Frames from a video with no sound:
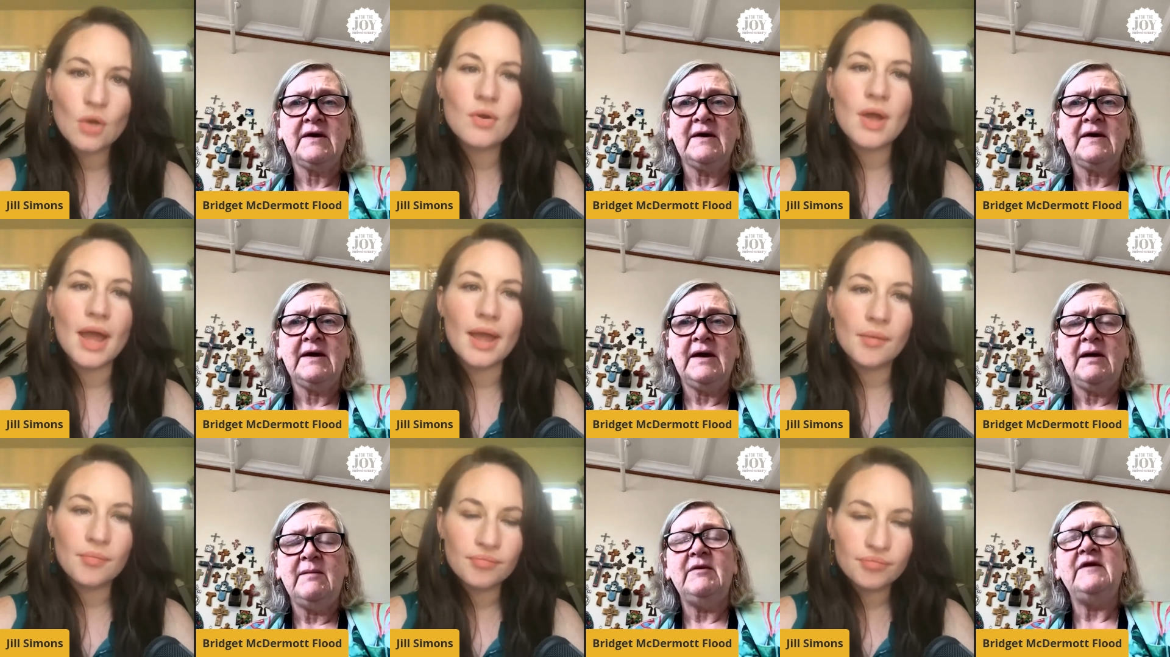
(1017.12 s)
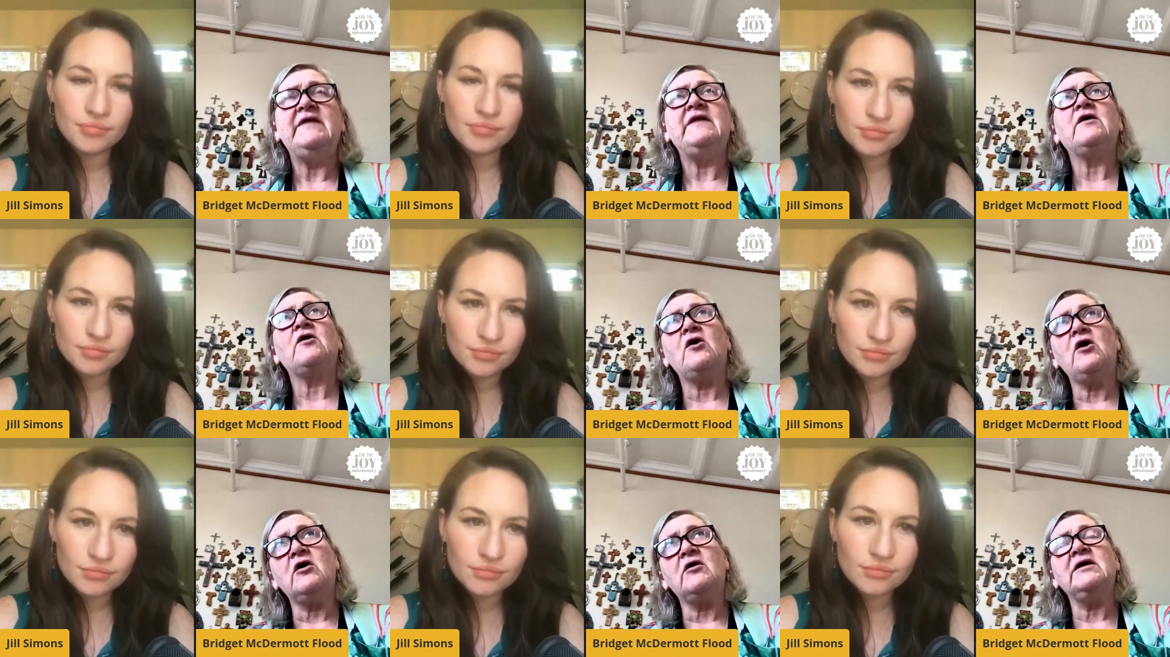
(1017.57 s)
Speaker 1: Okay. I
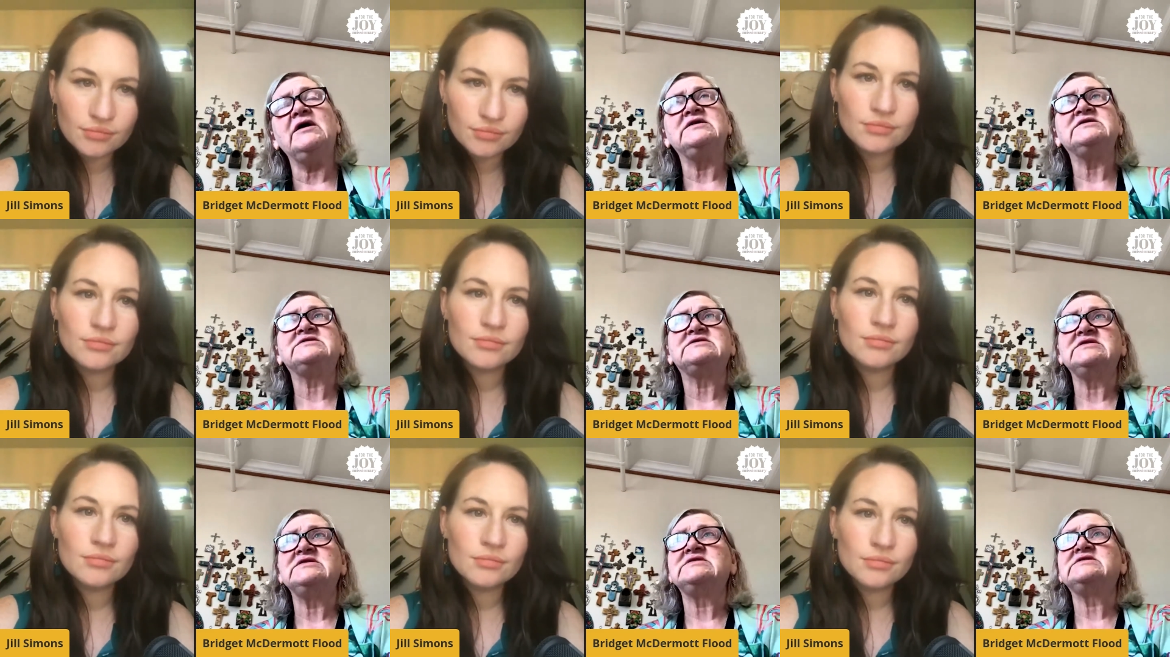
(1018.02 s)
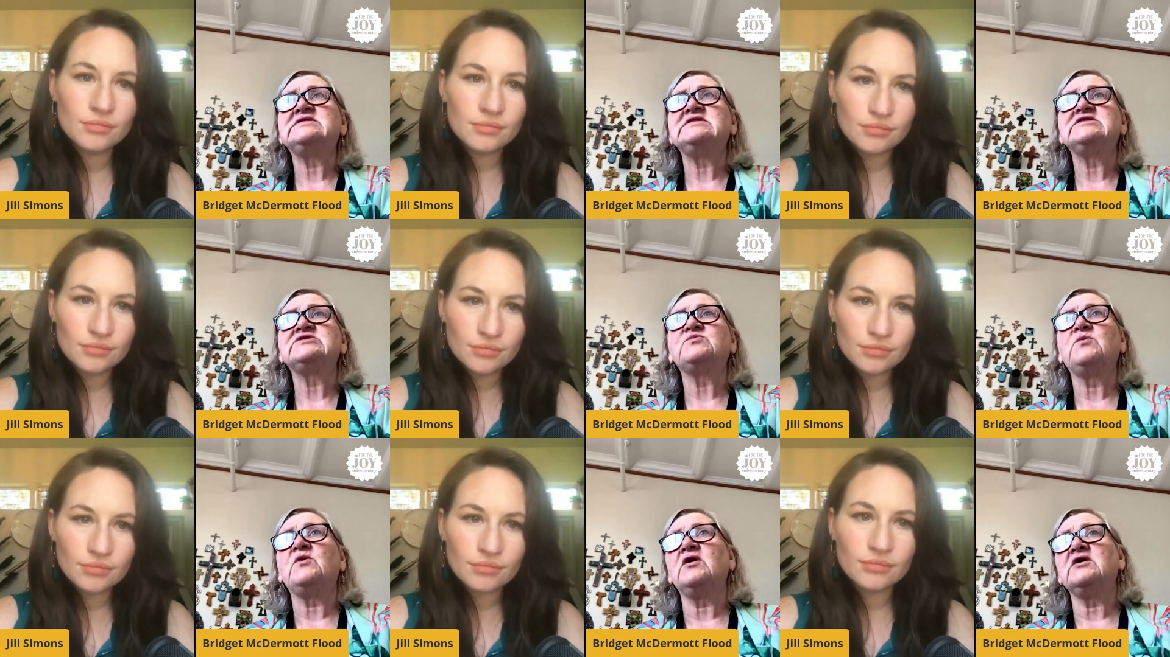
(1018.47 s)
mean, there are
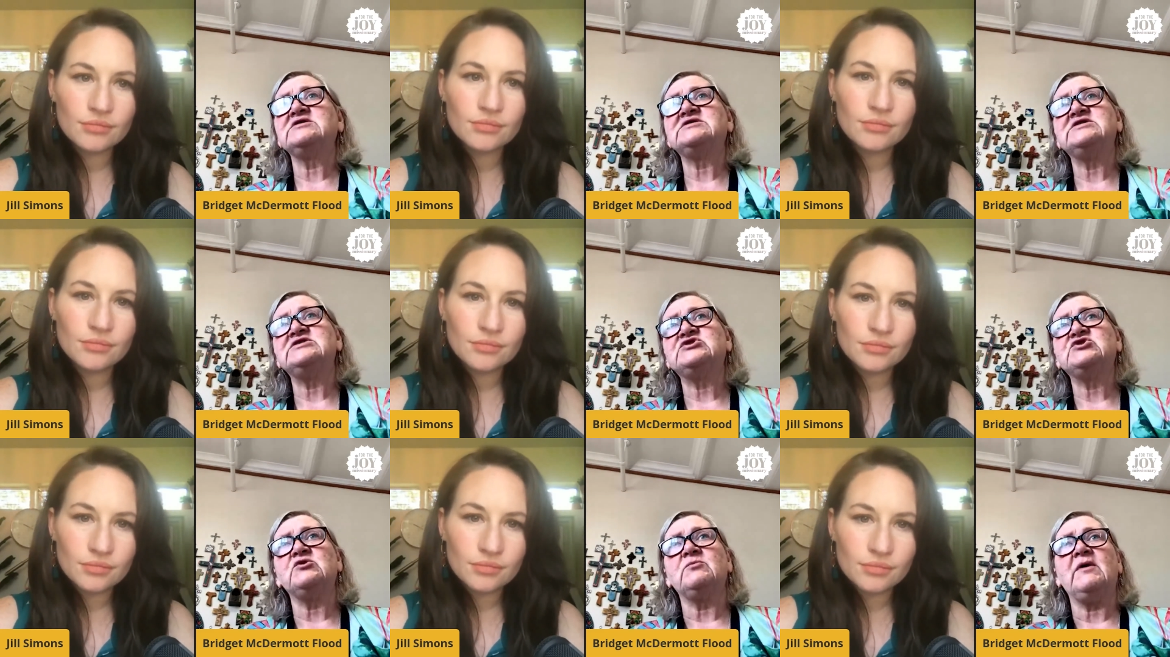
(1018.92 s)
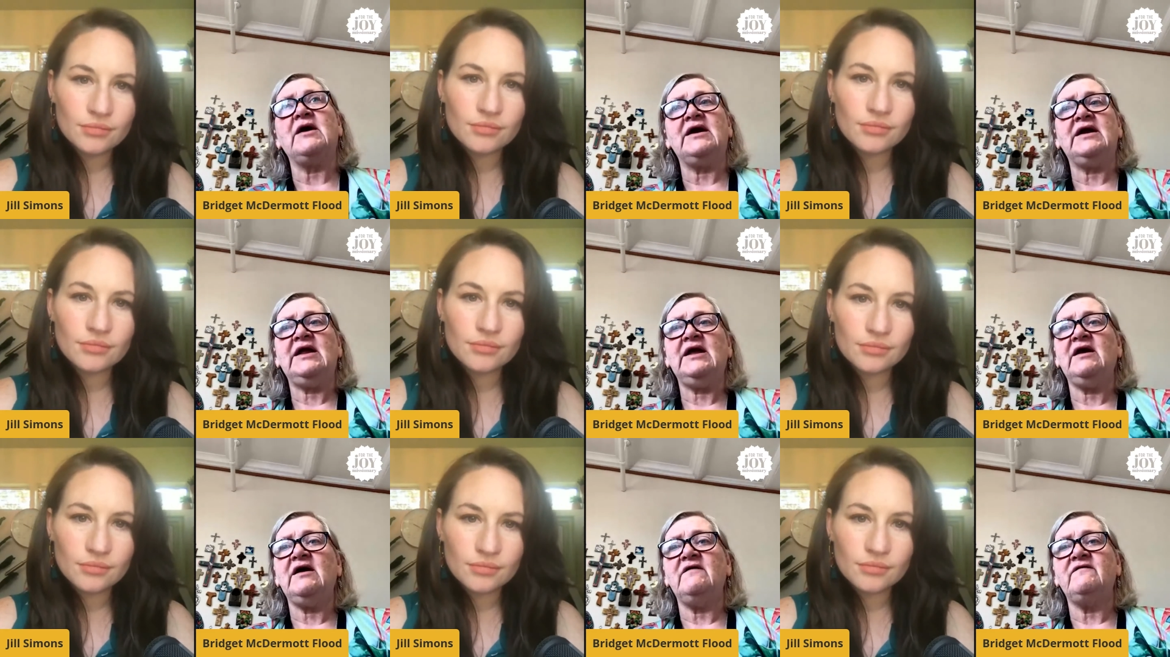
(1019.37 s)
instances where a sister
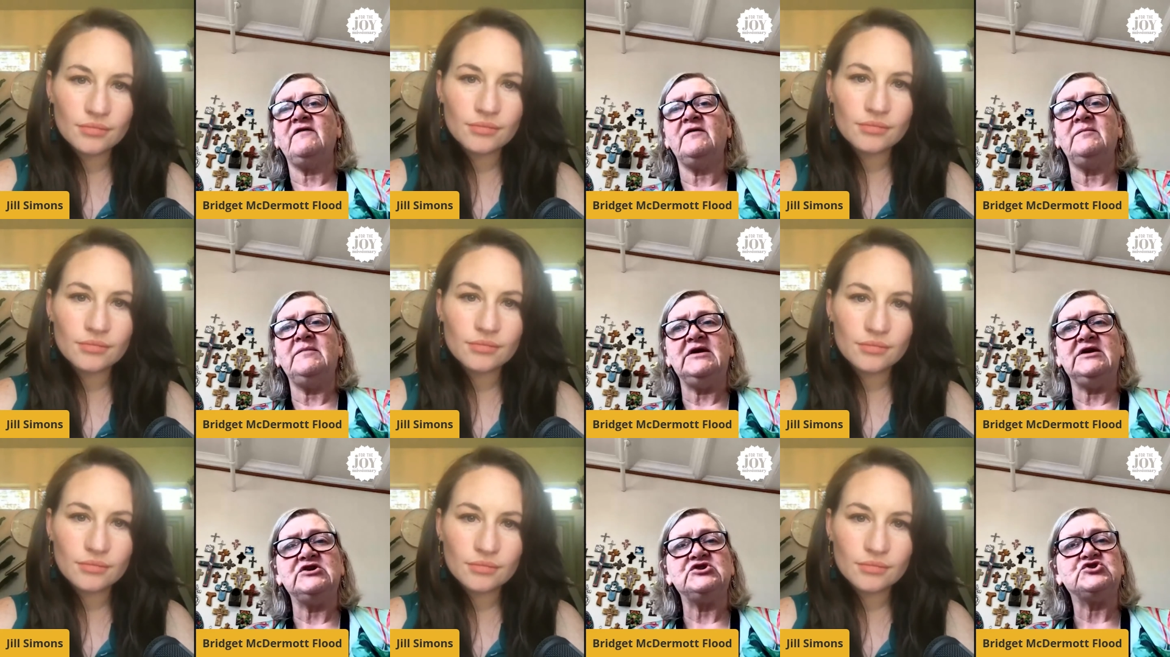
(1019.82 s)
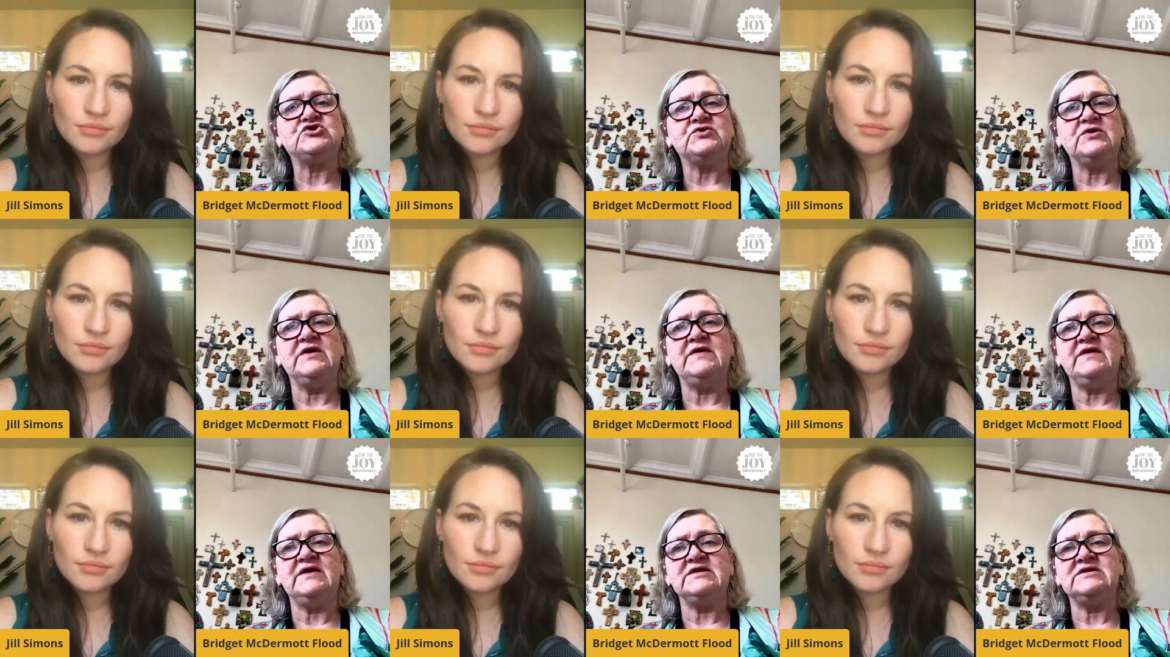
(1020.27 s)
might have a
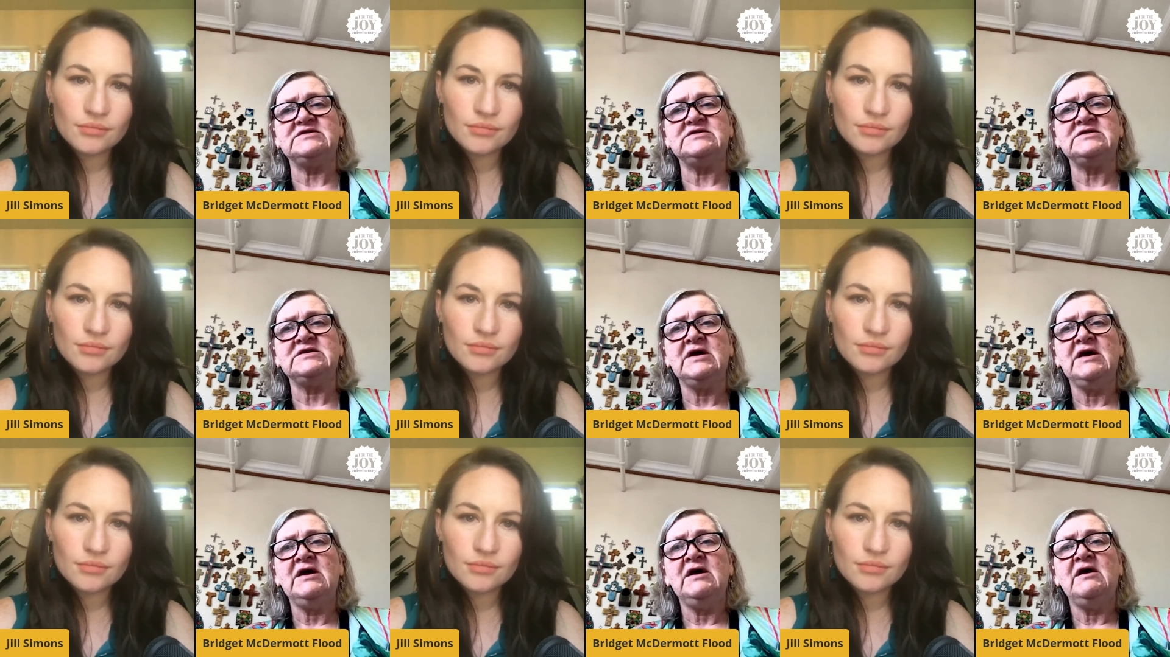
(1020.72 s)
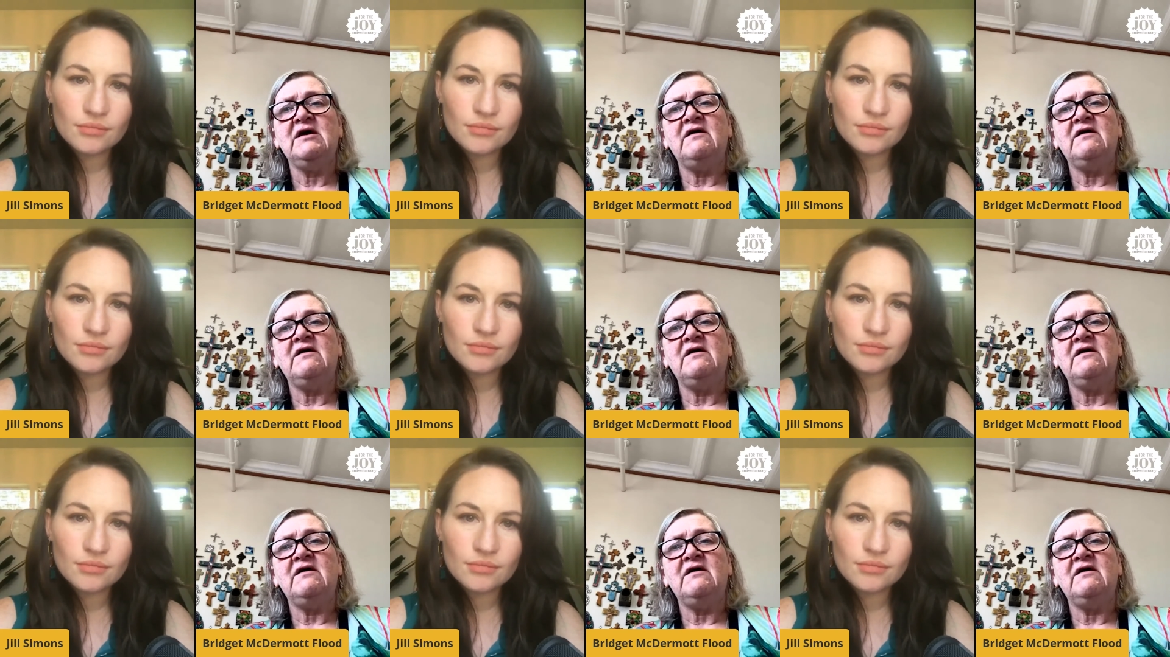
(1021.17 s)
ministry that's